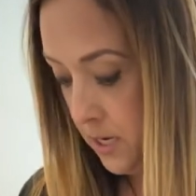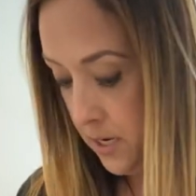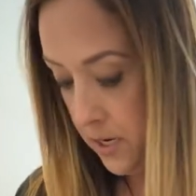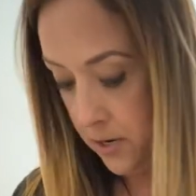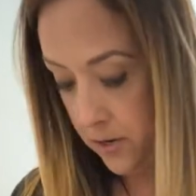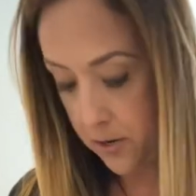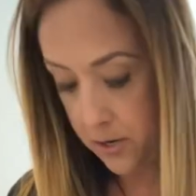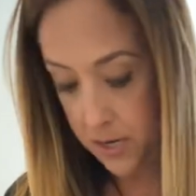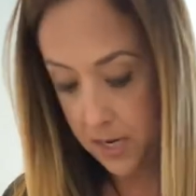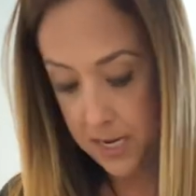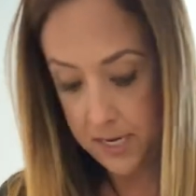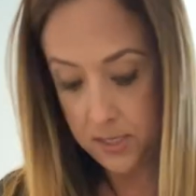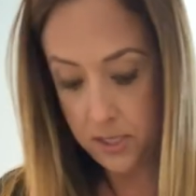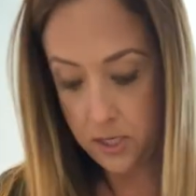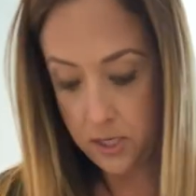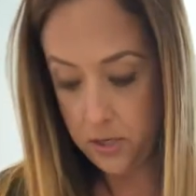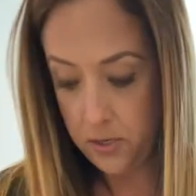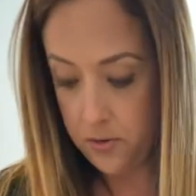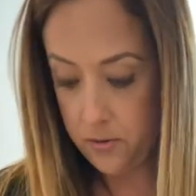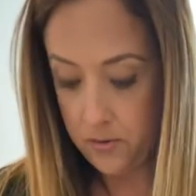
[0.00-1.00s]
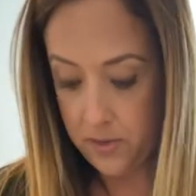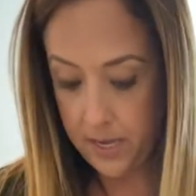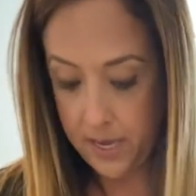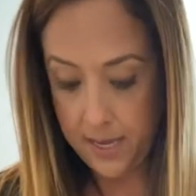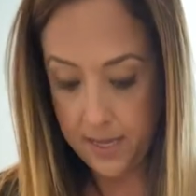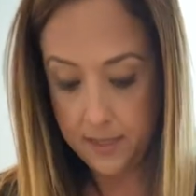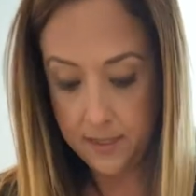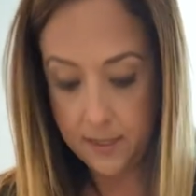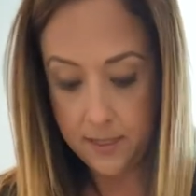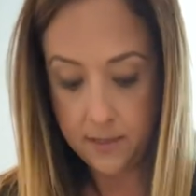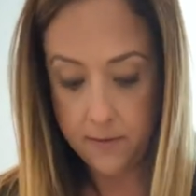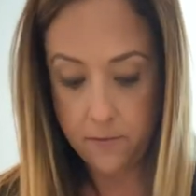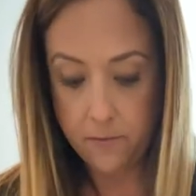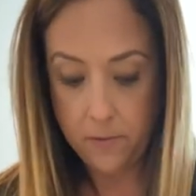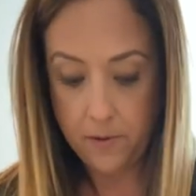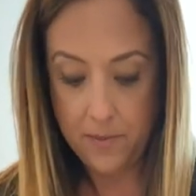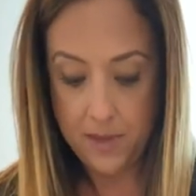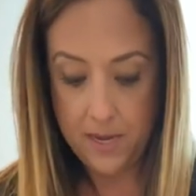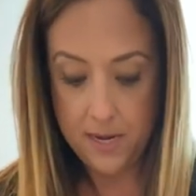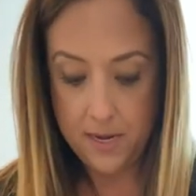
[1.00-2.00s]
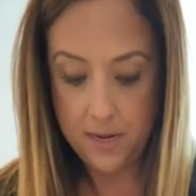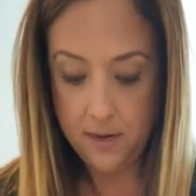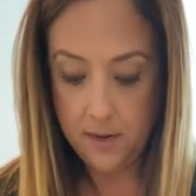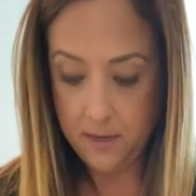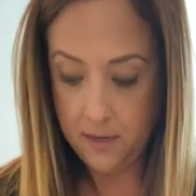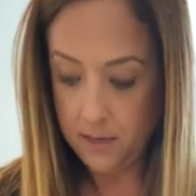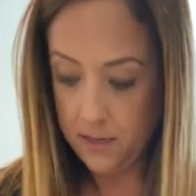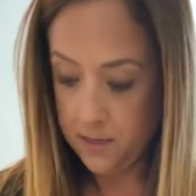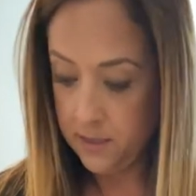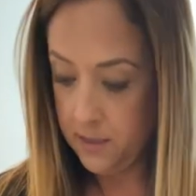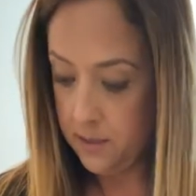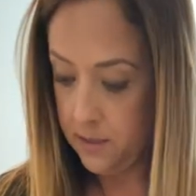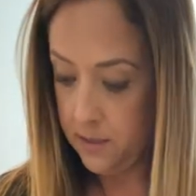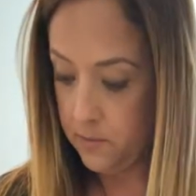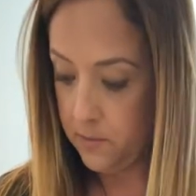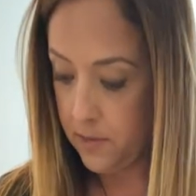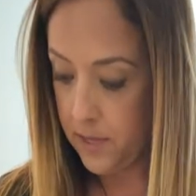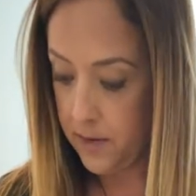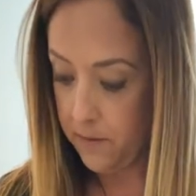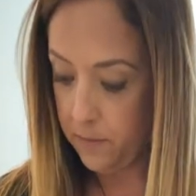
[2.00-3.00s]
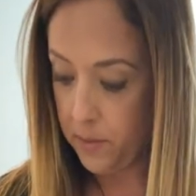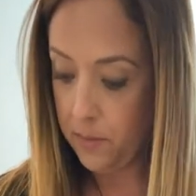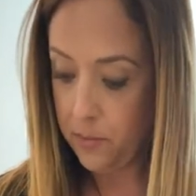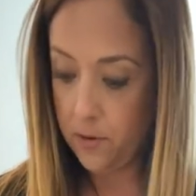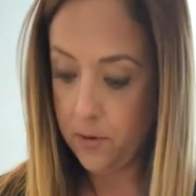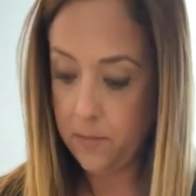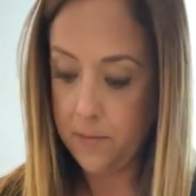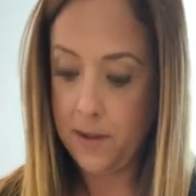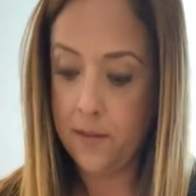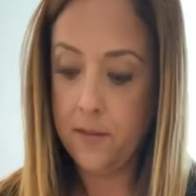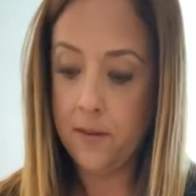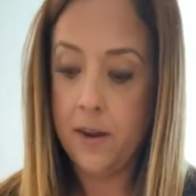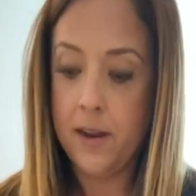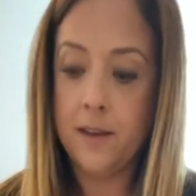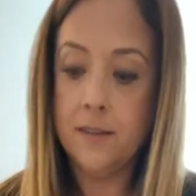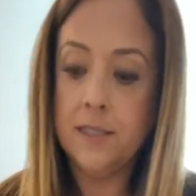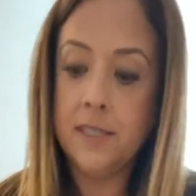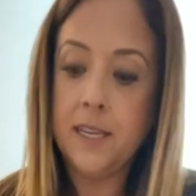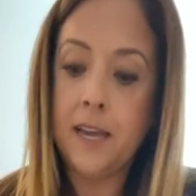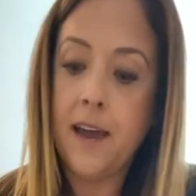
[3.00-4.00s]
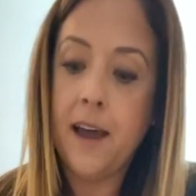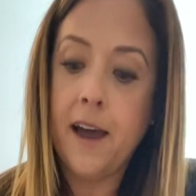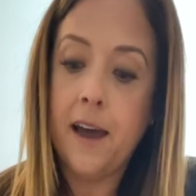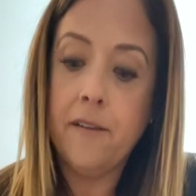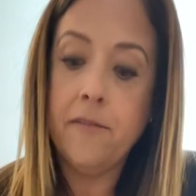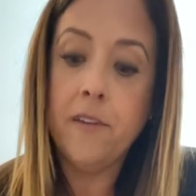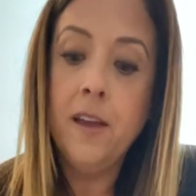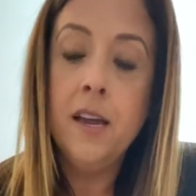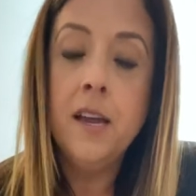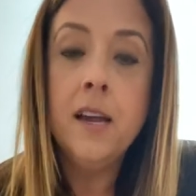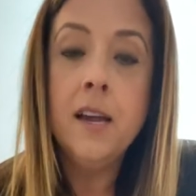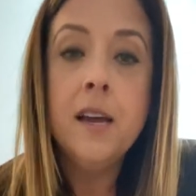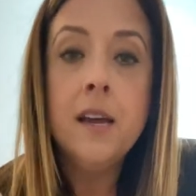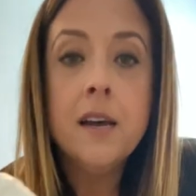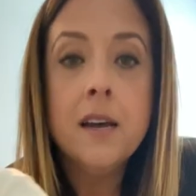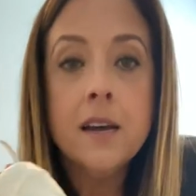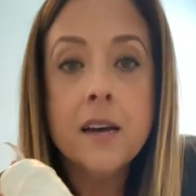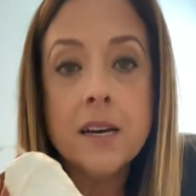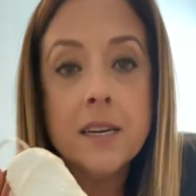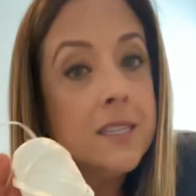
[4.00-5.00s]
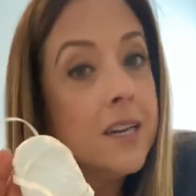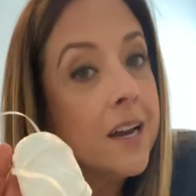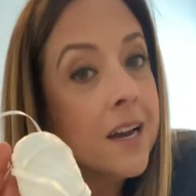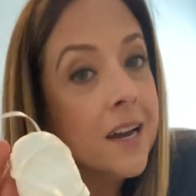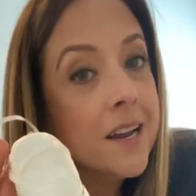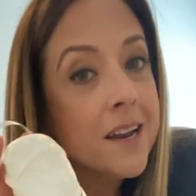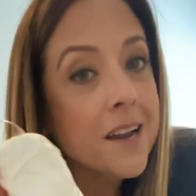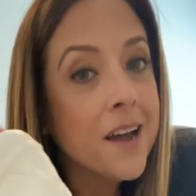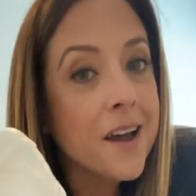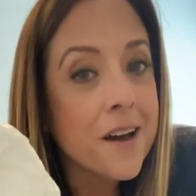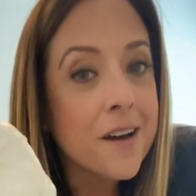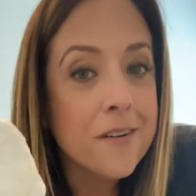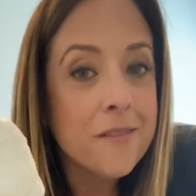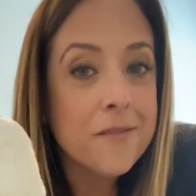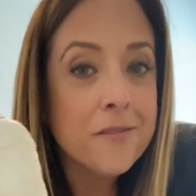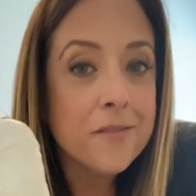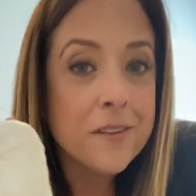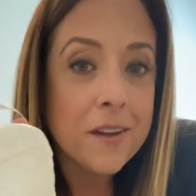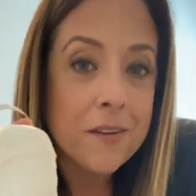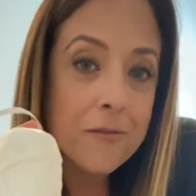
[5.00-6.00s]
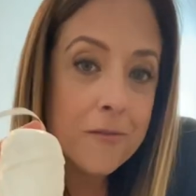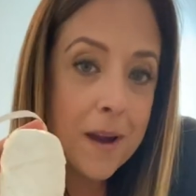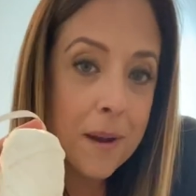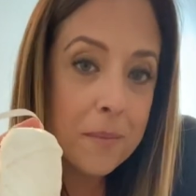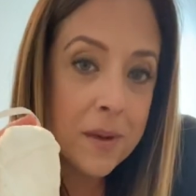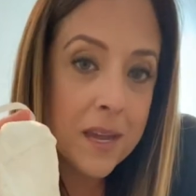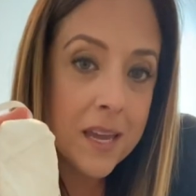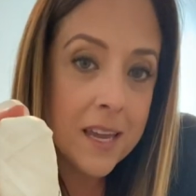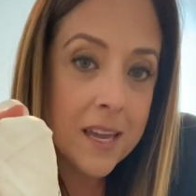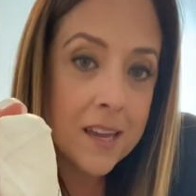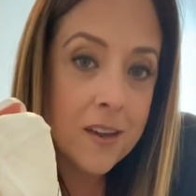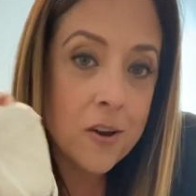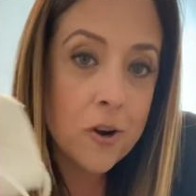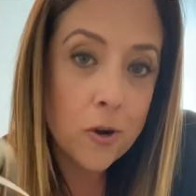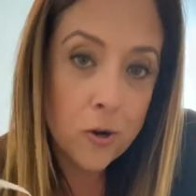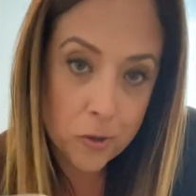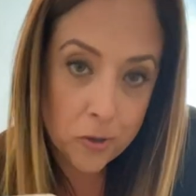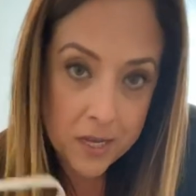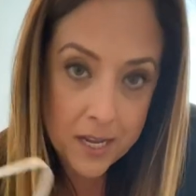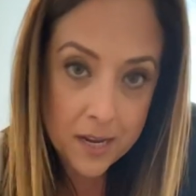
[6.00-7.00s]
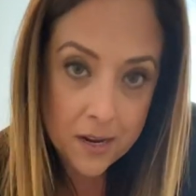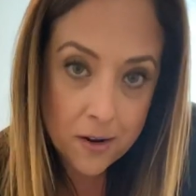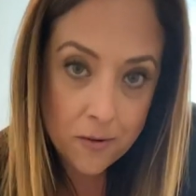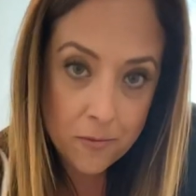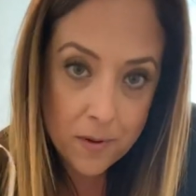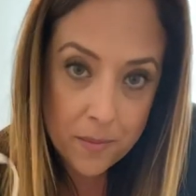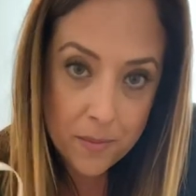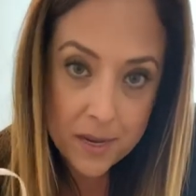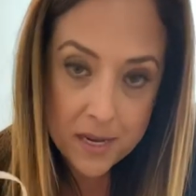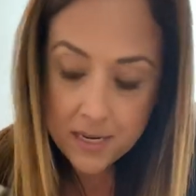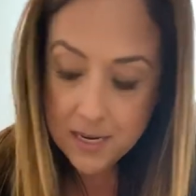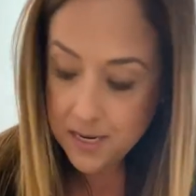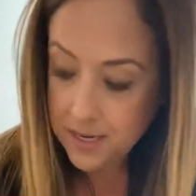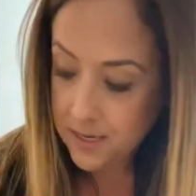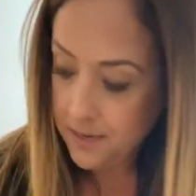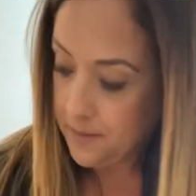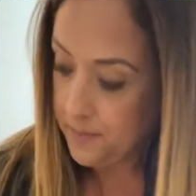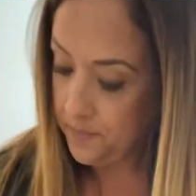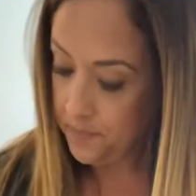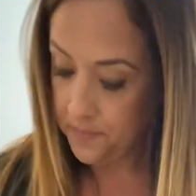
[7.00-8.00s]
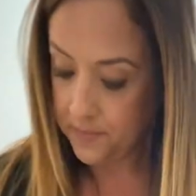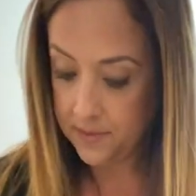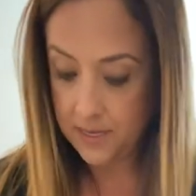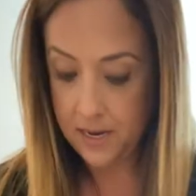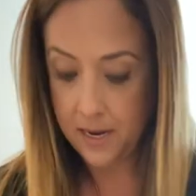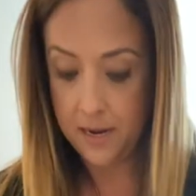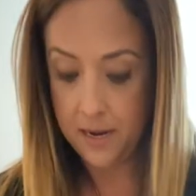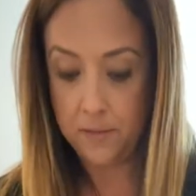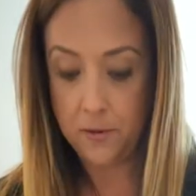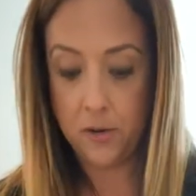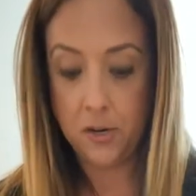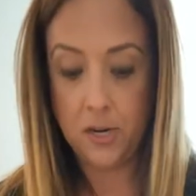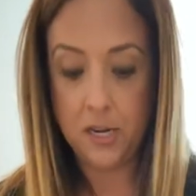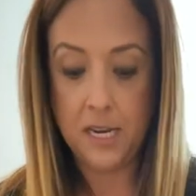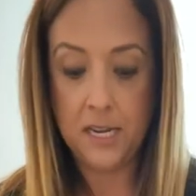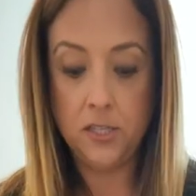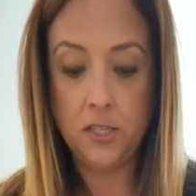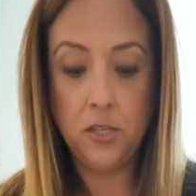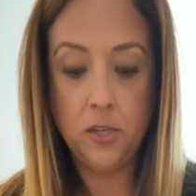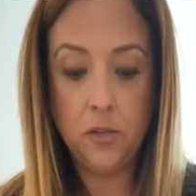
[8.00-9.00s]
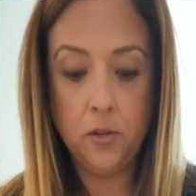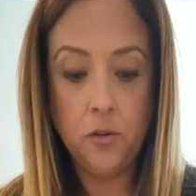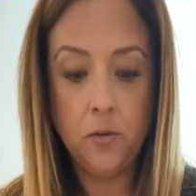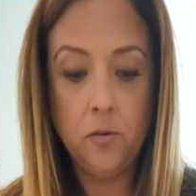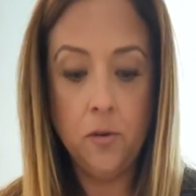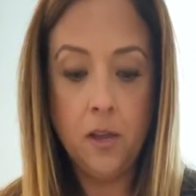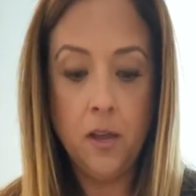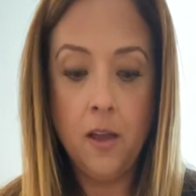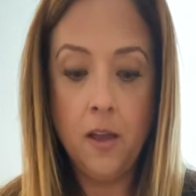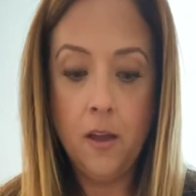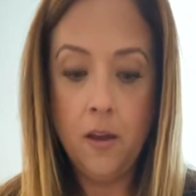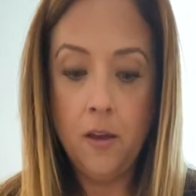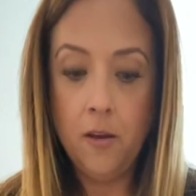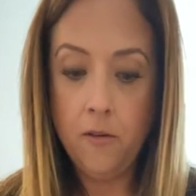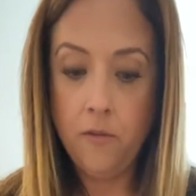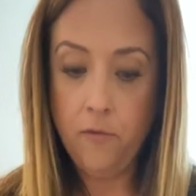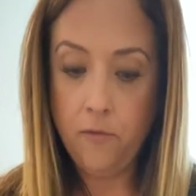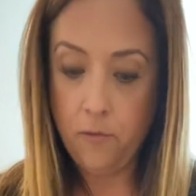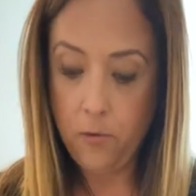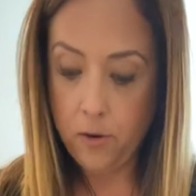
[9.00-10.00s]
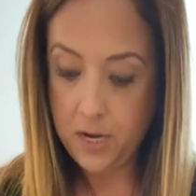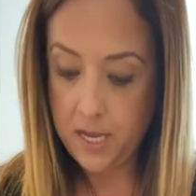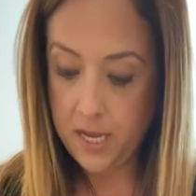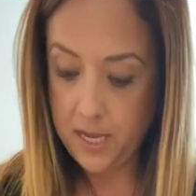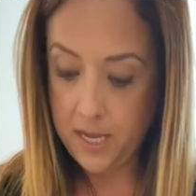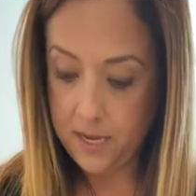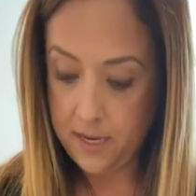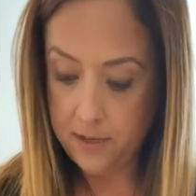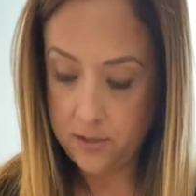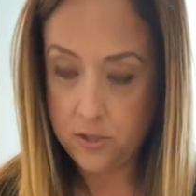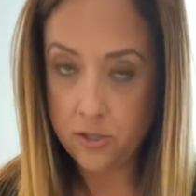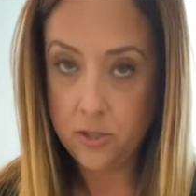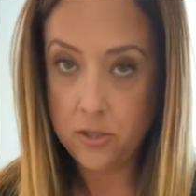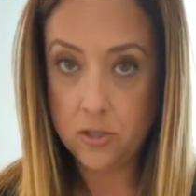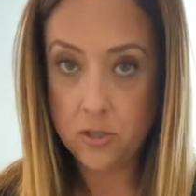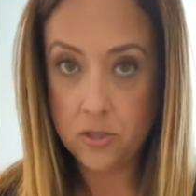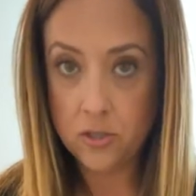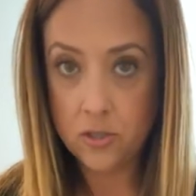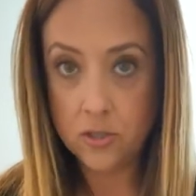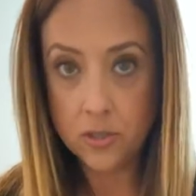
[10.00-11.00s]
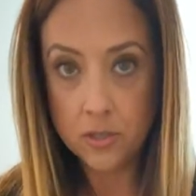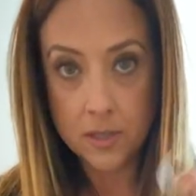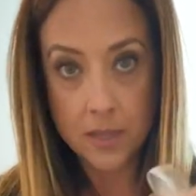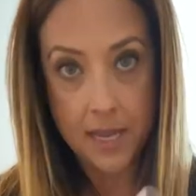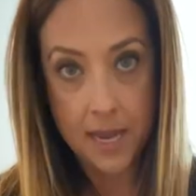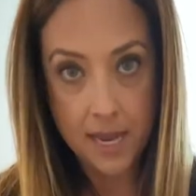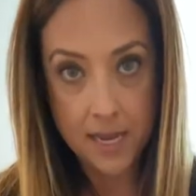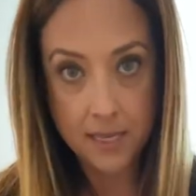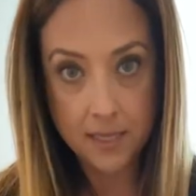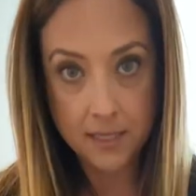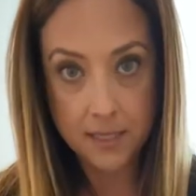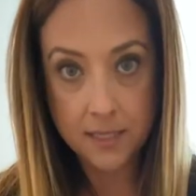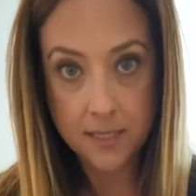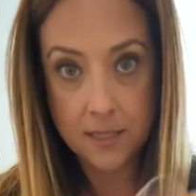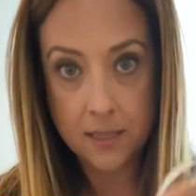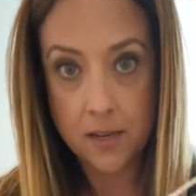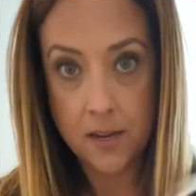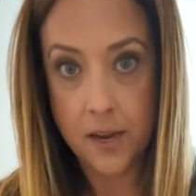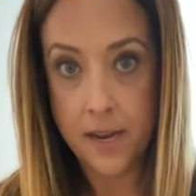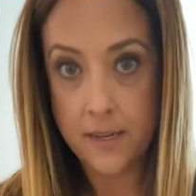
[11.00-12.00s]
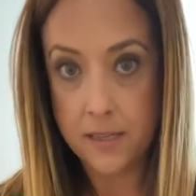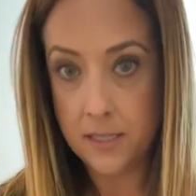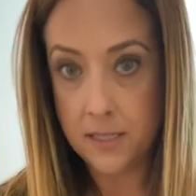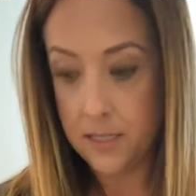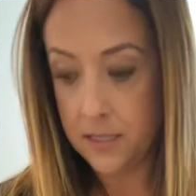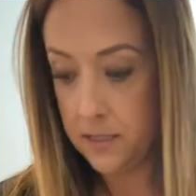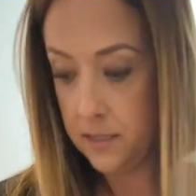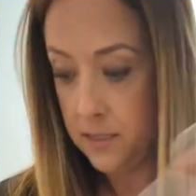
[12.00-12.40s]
You're gonna need 2 lengths of ribbon. A lot of people around their house have a ton of gift wrapping curling ribbon. You're gonna need 2 40-inch lengths cut.